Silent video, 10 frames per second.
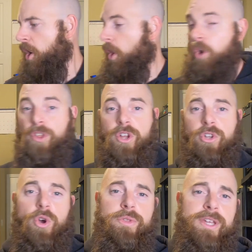All the
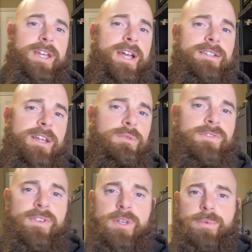clothing I got today
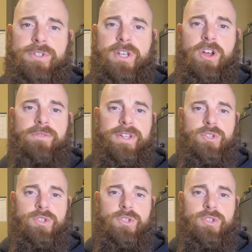was 50% off.